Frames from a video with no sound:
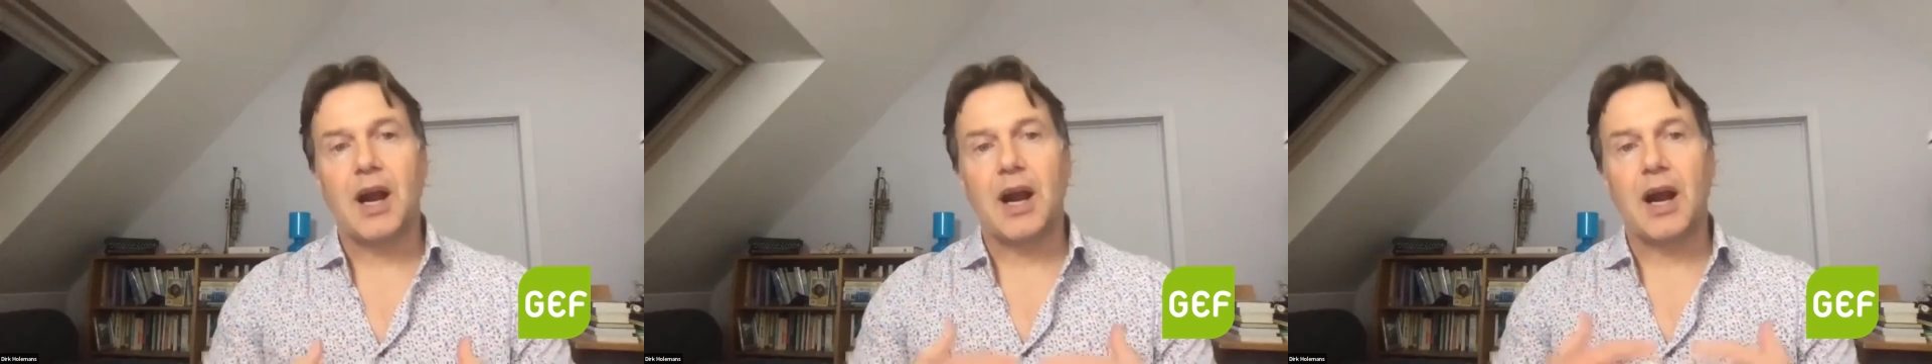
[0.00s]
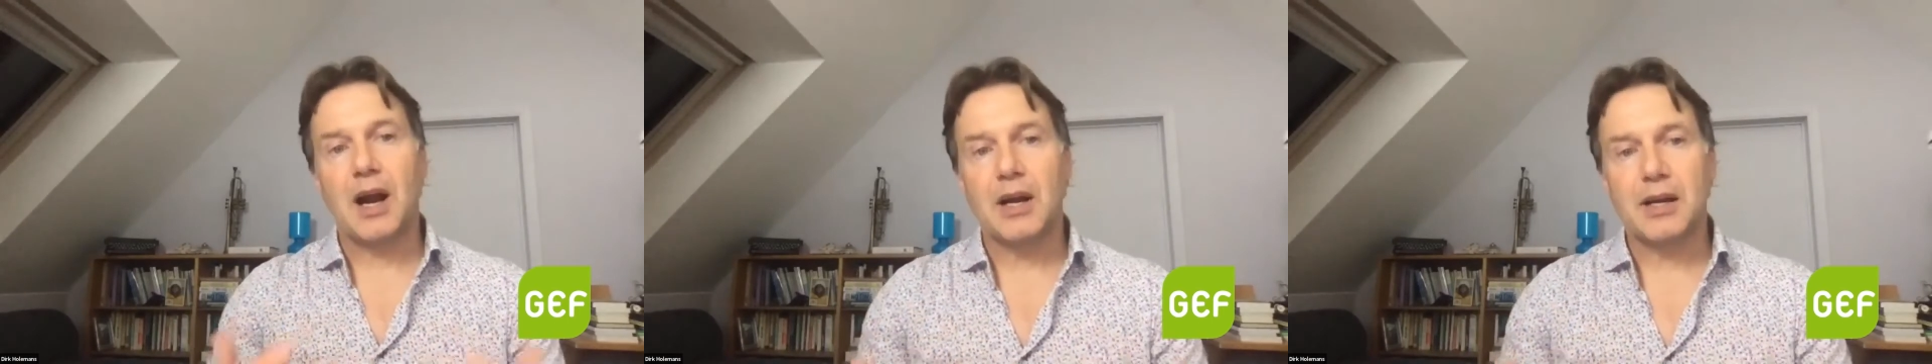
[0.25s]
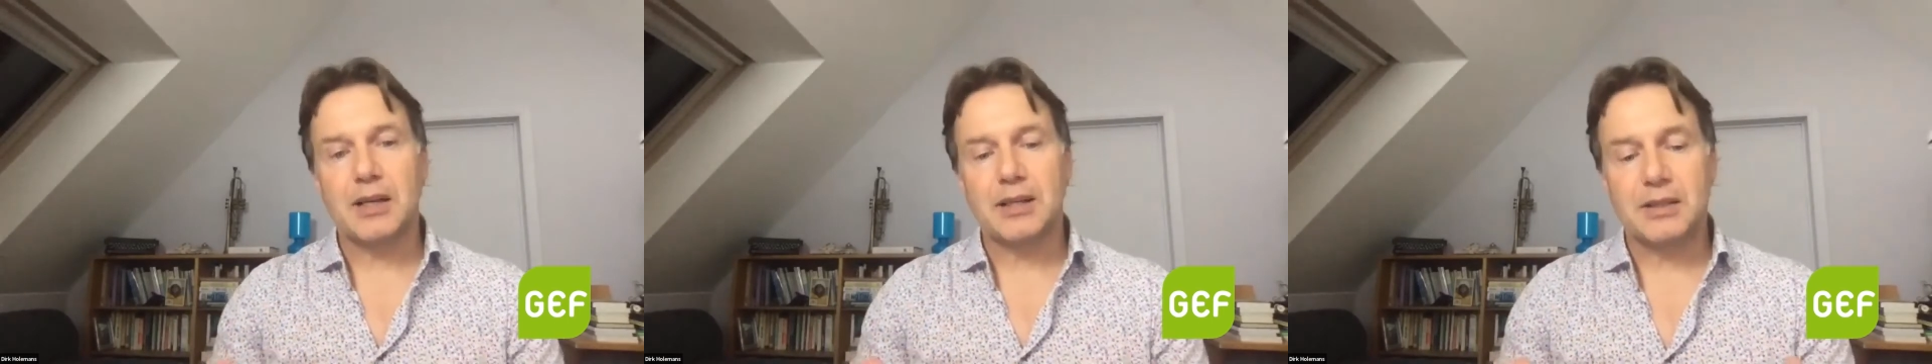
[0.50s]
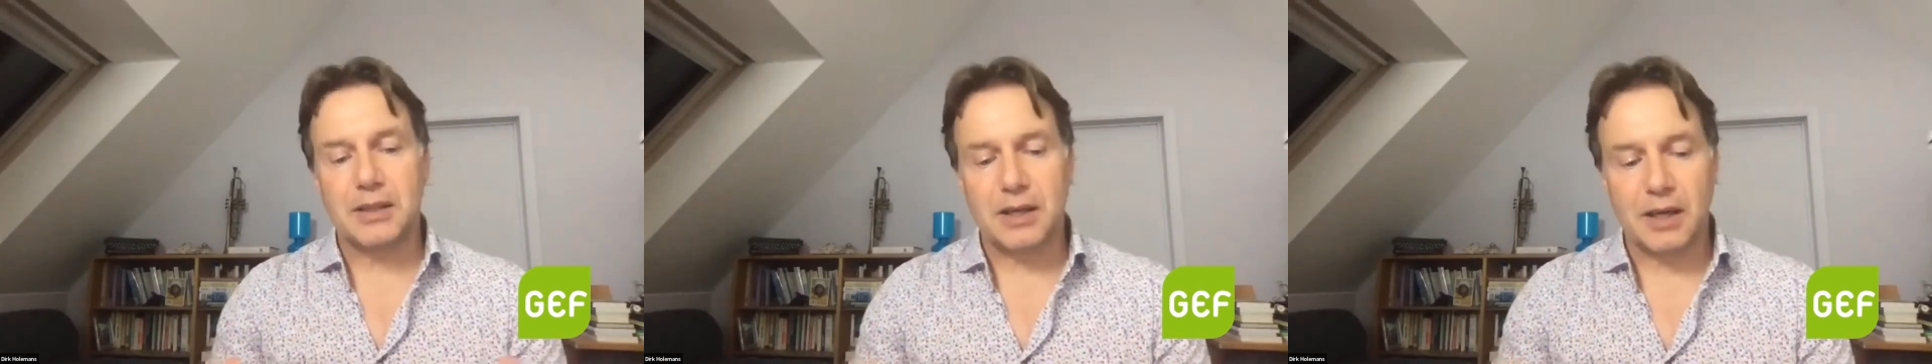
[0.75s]
are
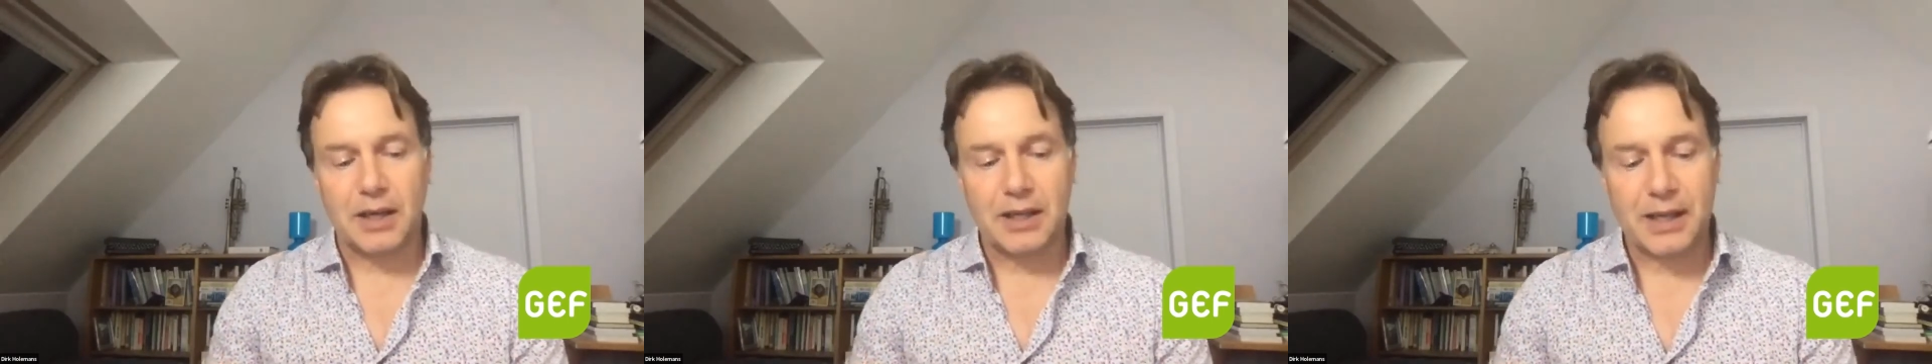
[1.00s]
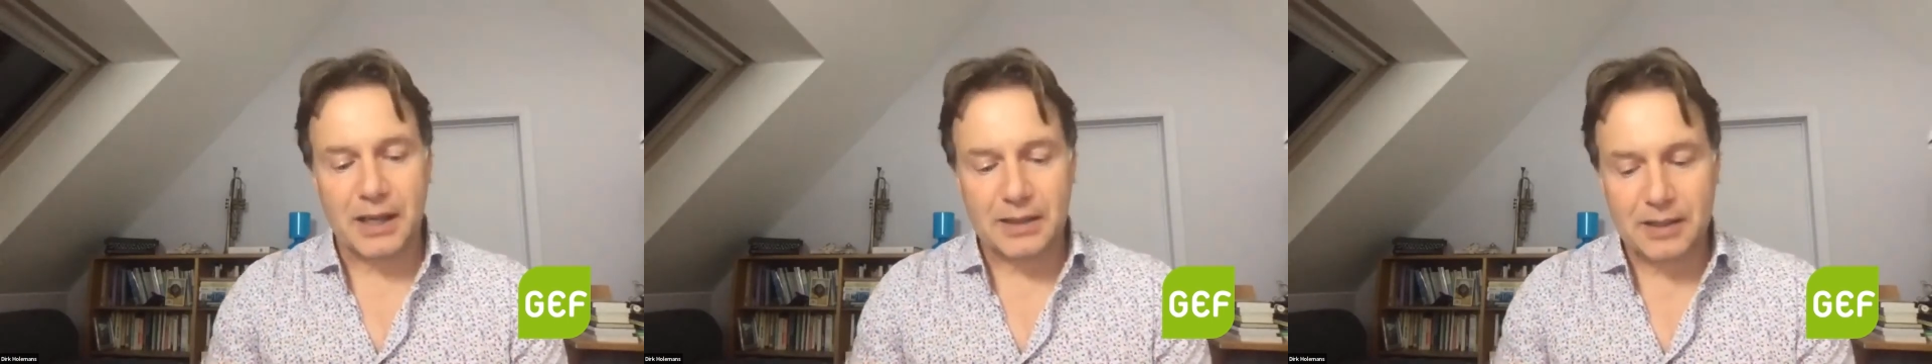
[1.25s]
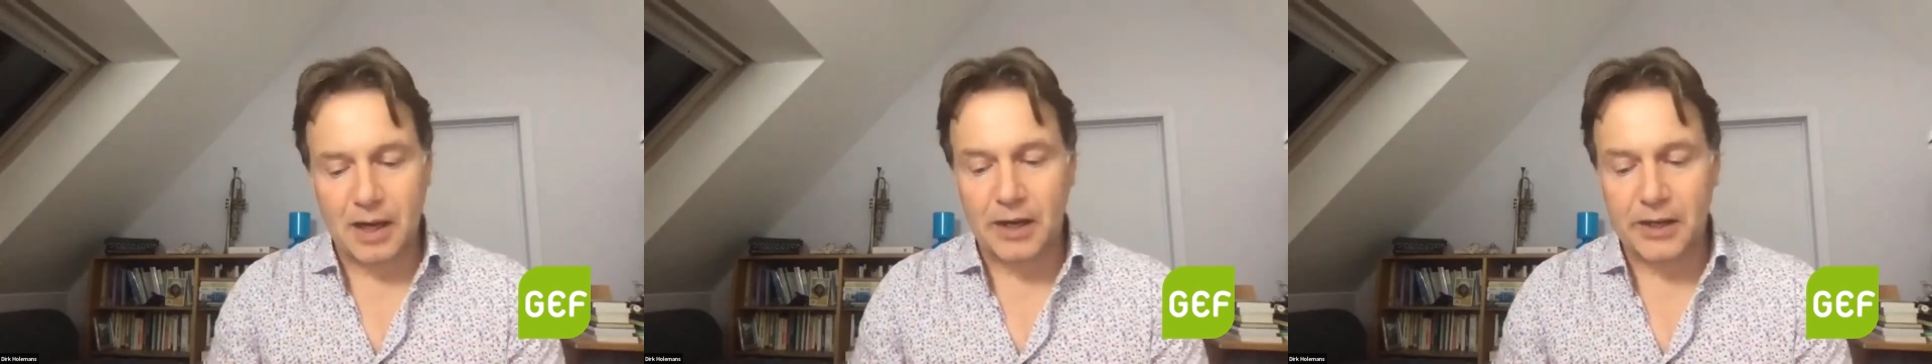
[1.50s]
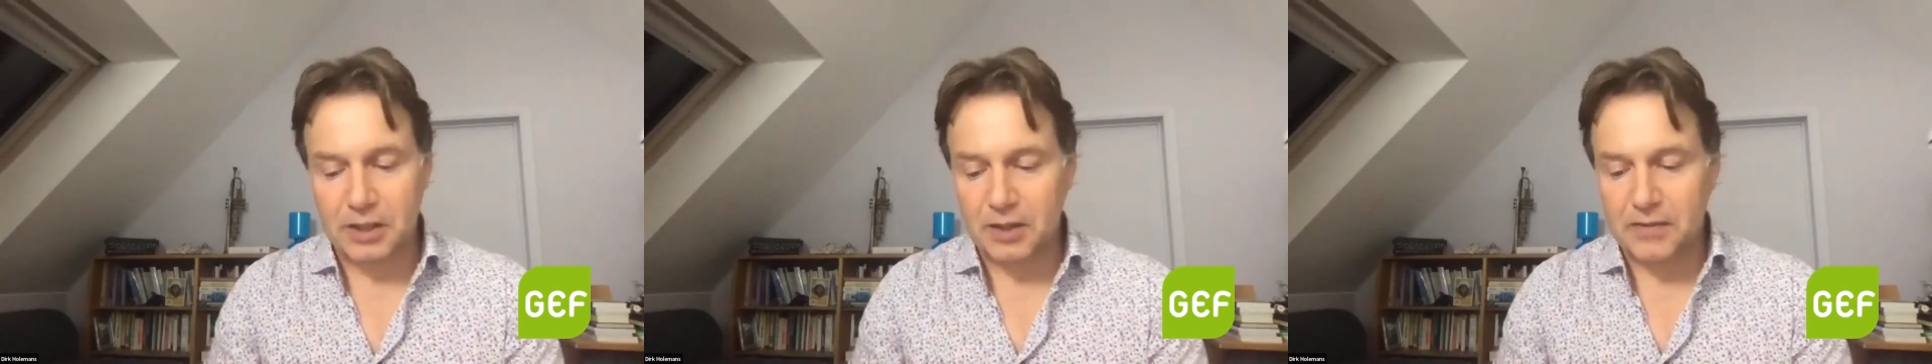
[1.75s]

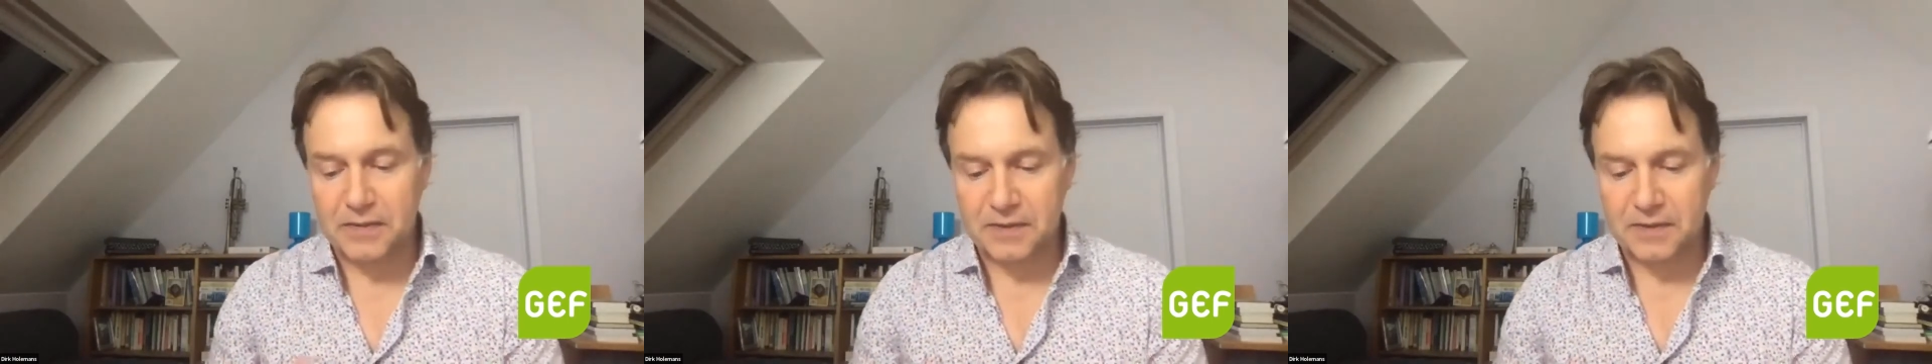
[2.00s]
enough.